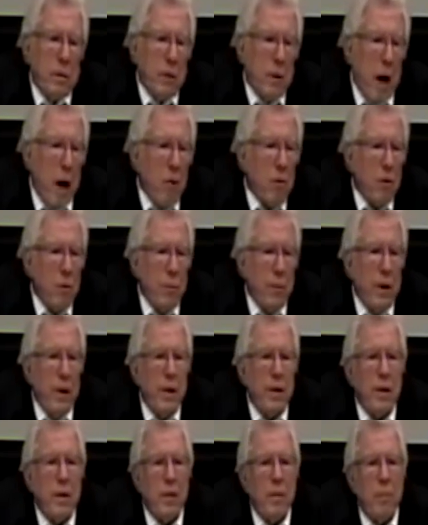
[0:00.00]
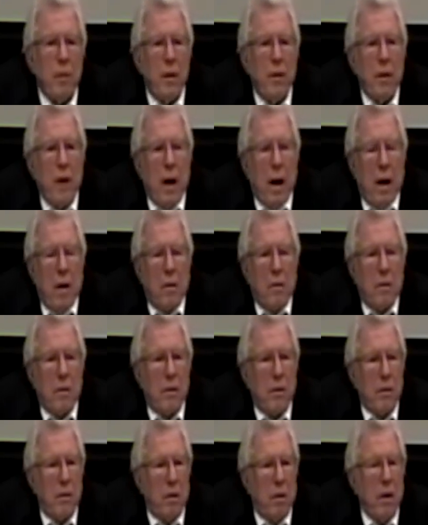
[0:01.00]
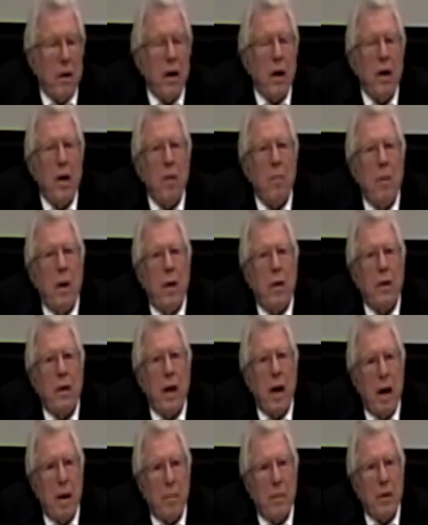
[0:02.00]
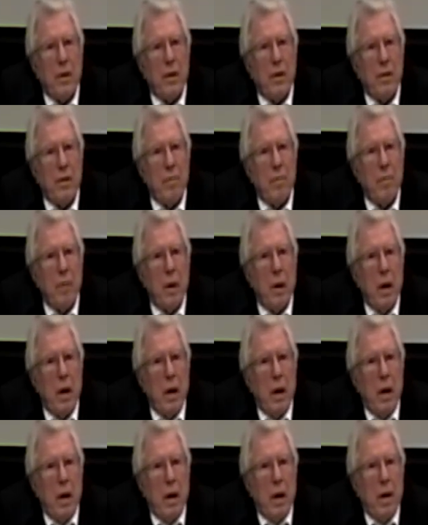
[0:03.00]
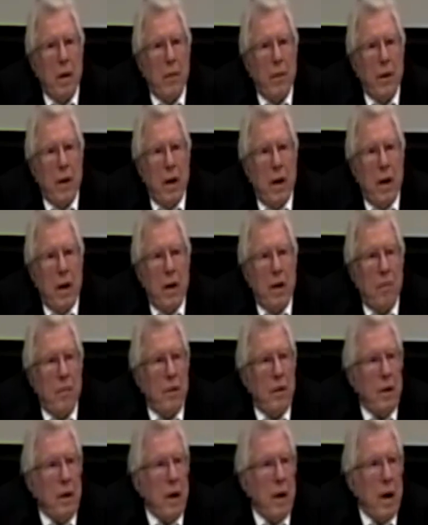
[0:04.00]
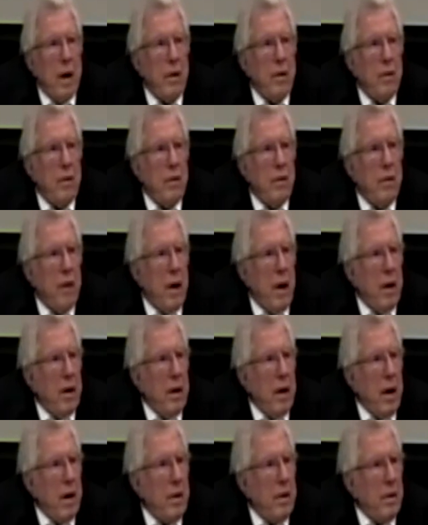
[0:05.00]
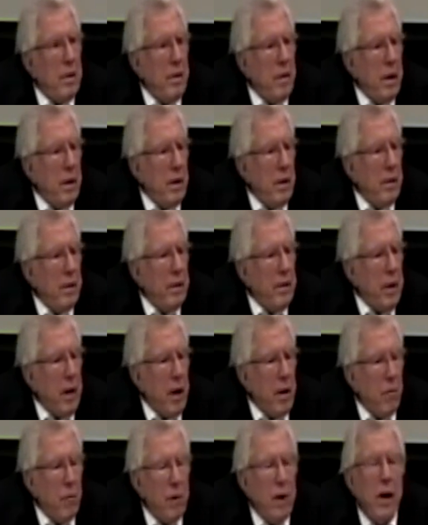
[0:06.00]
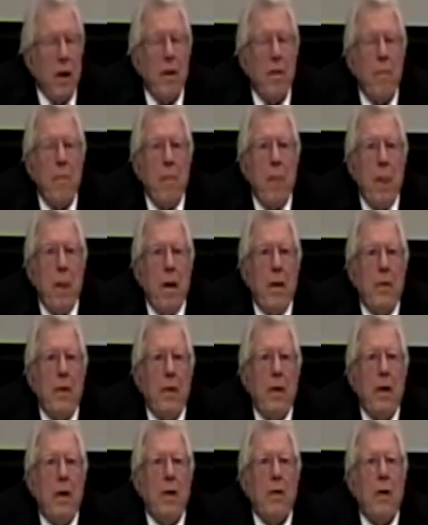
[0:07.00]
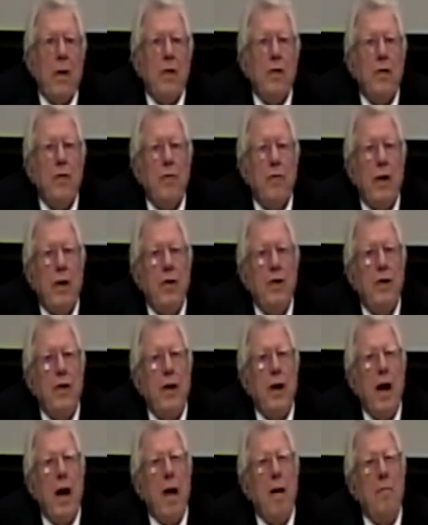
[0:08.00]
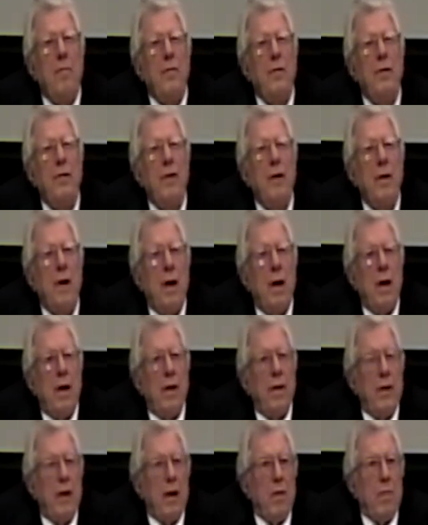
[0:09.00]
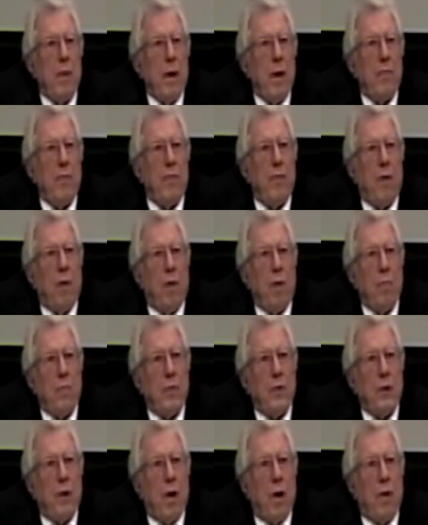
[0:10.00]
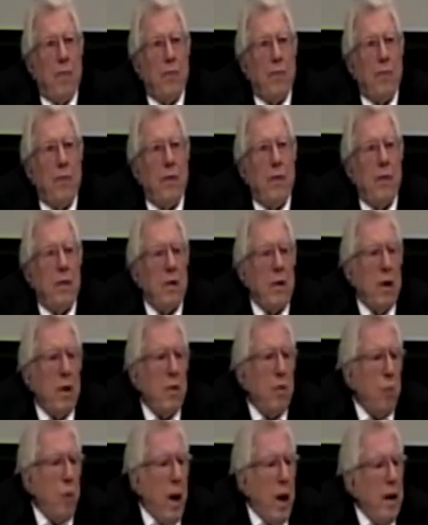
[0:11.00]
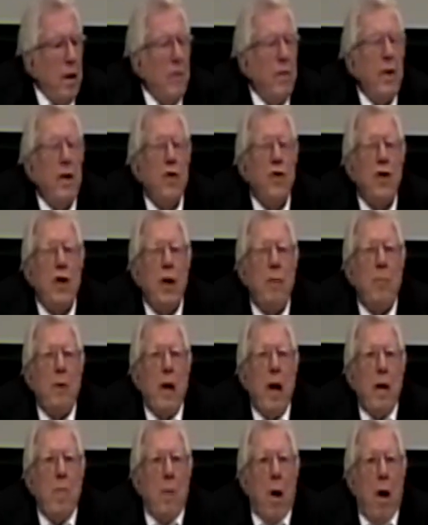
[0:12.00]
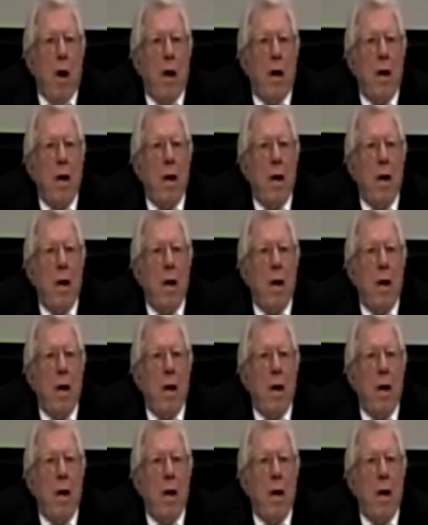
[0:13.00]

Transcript: Auschwitz without talking about capitalism. Uh, they even got a slight, like, little salary in the uh, concentration camps. They were forms of uh, acquiring cheap labor.